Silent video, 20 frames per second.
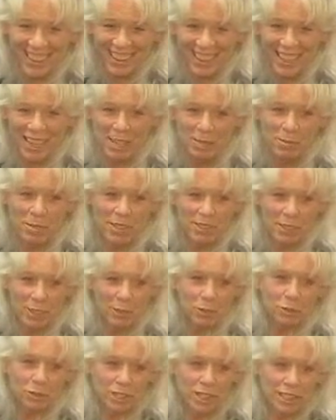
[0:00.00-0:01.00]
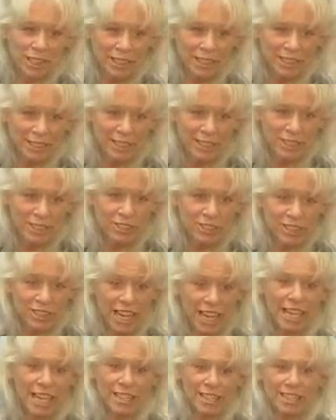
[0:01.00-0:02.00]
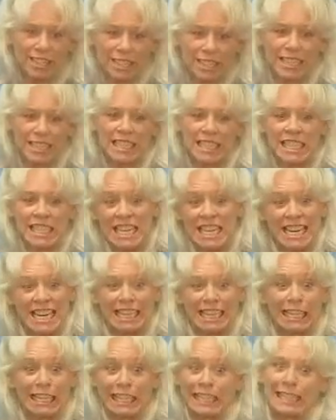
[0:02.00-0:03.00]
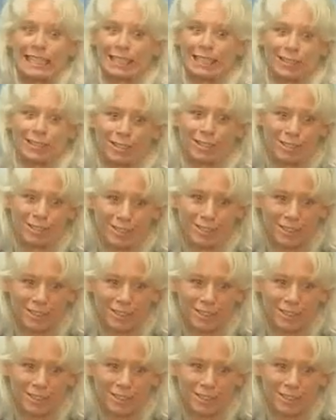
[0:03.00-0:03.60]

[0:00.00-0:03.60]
I mean, the whole deal is you got to stay adolescent.